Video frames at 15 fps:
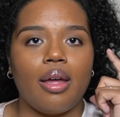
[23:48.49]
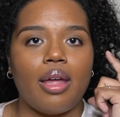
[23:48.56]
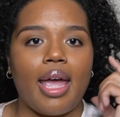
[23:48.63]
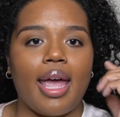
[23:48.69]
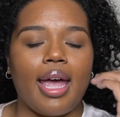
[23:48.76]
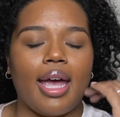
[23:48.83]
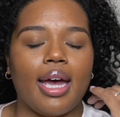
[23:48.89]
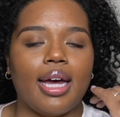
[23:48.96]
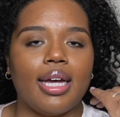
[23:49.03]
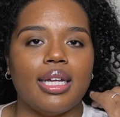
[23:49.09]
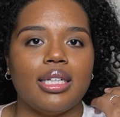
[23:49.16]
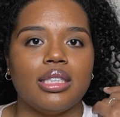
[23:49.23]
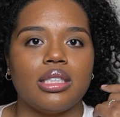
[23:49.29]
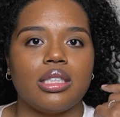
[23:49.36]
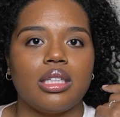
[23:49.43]

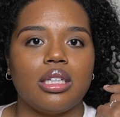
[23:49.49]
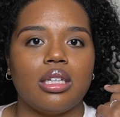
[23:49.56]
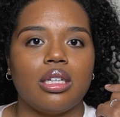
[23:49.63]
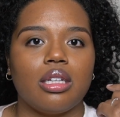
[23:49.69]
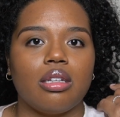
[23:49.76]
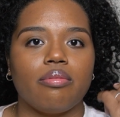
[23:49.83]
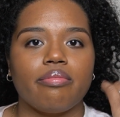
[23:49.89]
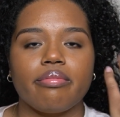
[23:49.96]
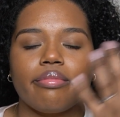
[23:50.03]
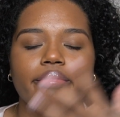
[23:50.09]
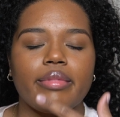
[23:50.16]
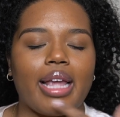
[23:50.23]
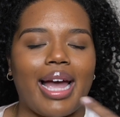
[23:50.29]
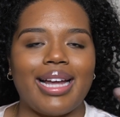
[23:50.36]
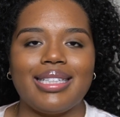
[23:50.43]
and
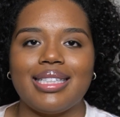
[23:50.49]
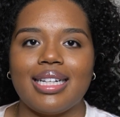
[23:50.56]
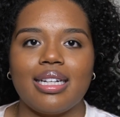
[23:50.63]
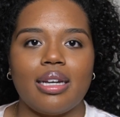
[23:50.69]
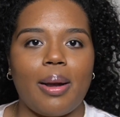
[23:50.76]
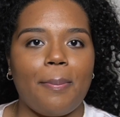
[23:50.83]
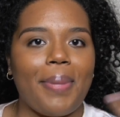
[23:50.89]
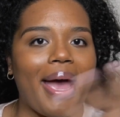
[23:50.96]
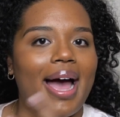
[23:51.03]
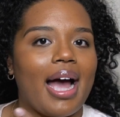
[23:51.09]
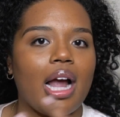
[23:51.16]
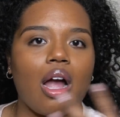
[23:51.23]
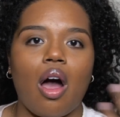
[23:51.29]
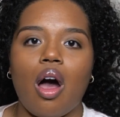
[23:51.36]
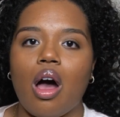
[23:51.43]
I didn't
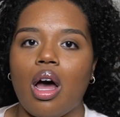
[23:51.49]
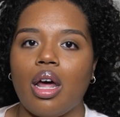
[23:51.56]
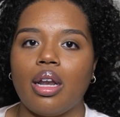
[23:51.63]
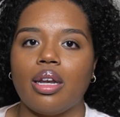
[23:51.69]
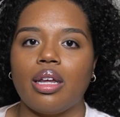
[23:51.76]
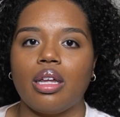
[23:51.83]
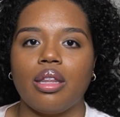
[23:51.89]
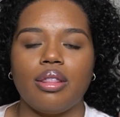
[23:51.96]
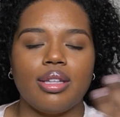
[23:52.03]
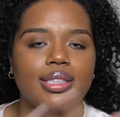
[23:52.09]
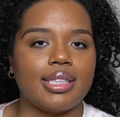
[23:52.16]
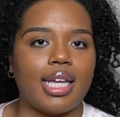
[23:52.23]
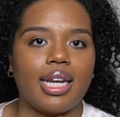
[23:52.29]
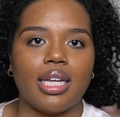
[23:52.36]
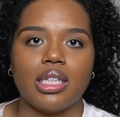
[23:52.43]
pack on the
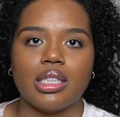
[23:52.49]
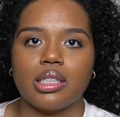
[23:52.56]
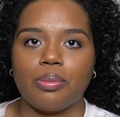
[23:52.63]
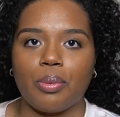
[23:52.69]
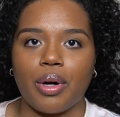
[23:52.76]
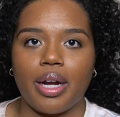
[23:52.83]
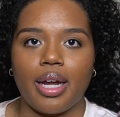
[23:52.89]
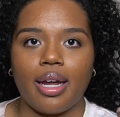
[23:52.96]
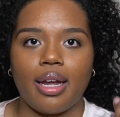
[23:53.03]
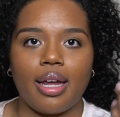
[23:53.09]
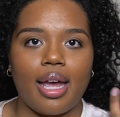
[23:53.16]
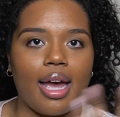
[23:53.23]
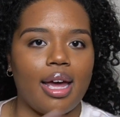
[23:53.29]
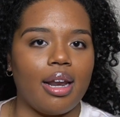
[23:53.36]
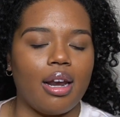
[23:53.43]
setting spray
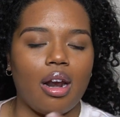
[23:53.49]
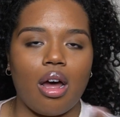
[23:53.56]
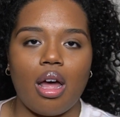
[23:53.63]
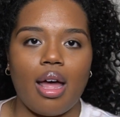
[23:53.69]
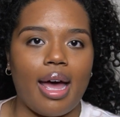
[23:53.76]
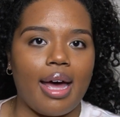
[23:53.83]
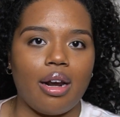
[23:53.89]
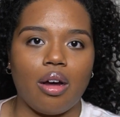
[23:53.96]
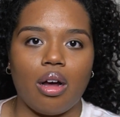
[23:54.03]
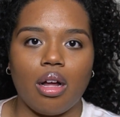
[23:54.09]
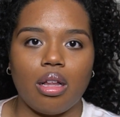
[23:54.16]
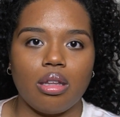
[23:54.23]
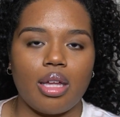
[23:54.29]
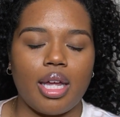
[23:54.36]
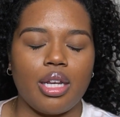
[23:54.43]
at
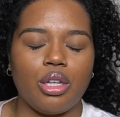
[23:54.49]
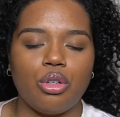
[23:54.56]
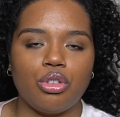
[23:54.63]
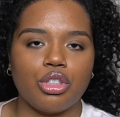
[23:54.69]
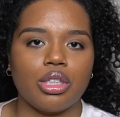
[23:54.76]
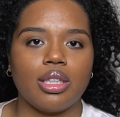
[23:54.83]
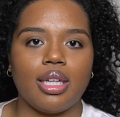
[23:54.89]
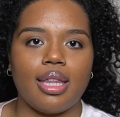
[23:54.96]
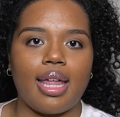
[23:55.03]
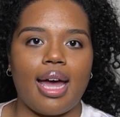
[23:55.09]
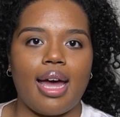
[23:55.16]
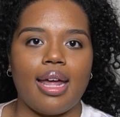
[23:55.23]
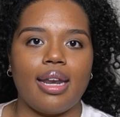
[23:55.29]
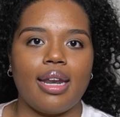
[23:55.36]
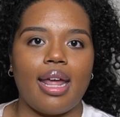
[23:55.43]
all, and usually
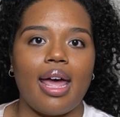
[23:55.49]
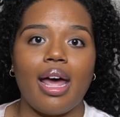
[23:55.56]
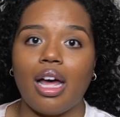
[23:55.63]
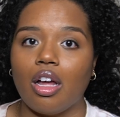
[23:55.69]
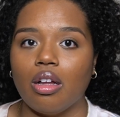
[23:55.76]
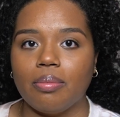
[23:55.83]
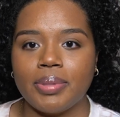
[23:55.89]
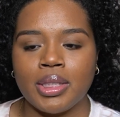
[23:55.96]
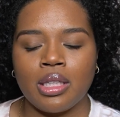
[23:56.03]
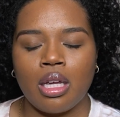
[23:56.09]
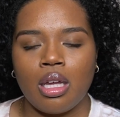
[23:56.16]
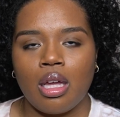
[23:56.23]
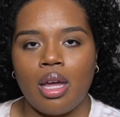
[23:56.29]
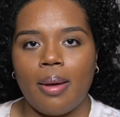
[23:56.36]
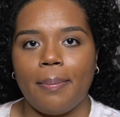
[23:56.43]
that helps,
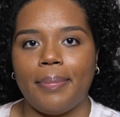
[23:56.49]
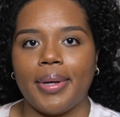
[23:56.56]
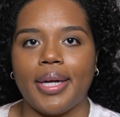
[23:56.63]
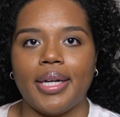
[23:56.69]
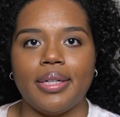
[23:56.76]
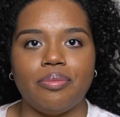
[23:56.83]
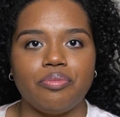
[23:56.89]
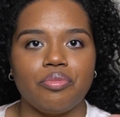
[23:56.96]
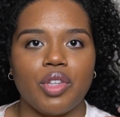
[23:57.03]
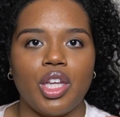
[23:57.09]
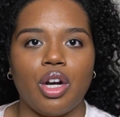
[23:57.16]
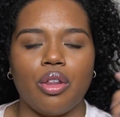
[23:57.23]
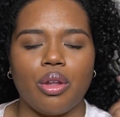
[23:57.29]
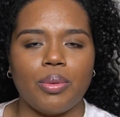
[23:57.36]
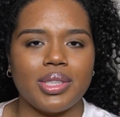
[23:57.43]
but you
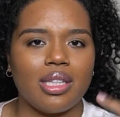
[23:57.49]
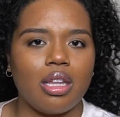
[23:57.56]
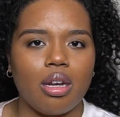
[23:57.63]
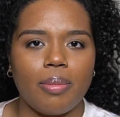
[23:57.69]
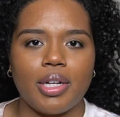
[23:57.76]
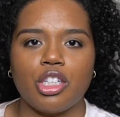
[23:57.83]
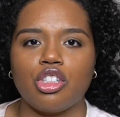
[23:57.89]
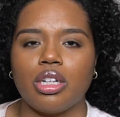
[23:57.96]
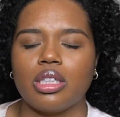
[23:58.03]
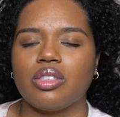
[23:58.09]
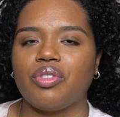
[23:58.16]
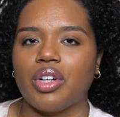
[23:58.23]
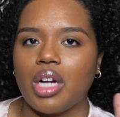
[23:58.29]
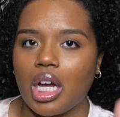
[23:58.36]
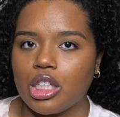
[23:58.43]
know, there was a little bit of
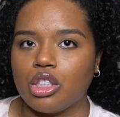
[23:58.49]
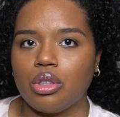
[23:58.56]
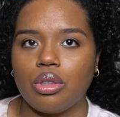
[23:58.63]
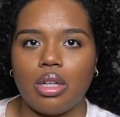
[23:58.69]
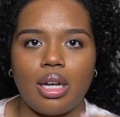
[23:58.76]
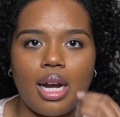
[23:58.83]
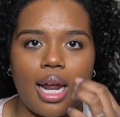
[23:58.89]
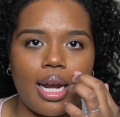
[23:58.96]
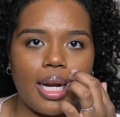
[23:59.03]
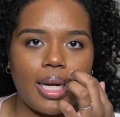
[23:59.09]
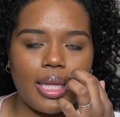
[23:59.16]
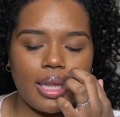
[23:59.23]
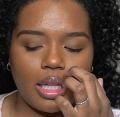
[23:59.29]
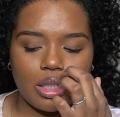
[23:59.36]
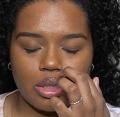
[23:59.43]
transfer, not
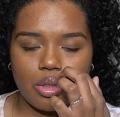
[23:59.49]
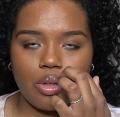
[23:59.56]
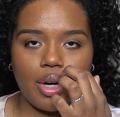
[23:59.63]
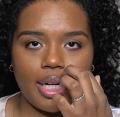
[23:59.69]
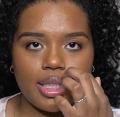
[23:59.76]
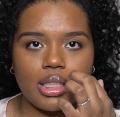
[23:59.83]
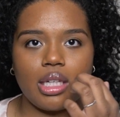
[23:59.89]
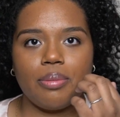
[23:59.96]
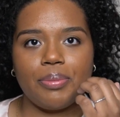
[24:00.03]
anything too crazy,